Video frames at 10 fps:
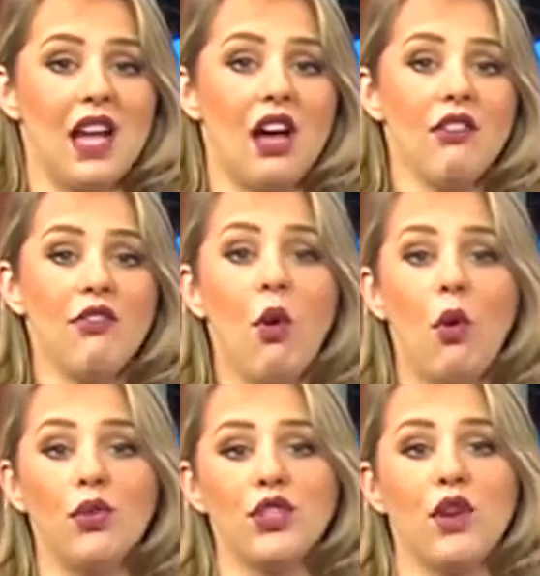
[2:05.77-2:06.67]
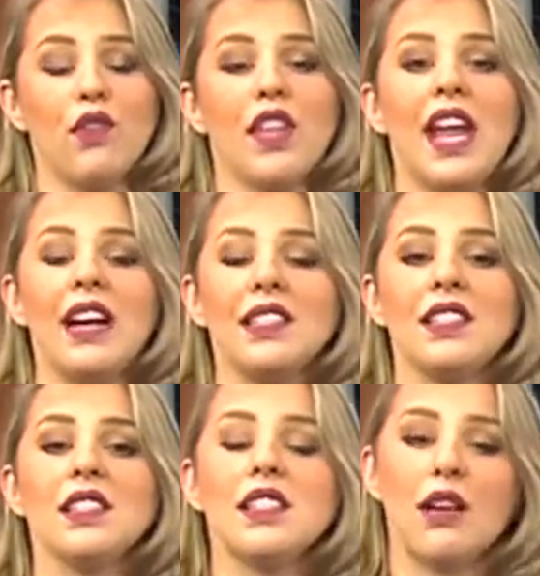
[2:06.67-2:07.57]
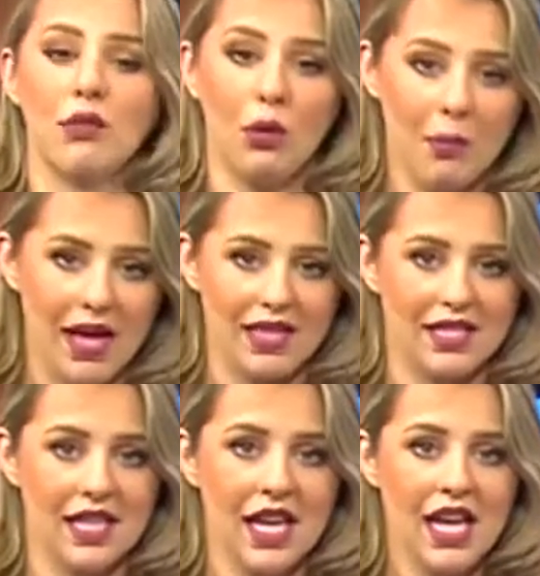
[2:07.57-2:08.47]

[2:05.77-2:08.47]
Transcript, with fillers: unfolds over the next several months.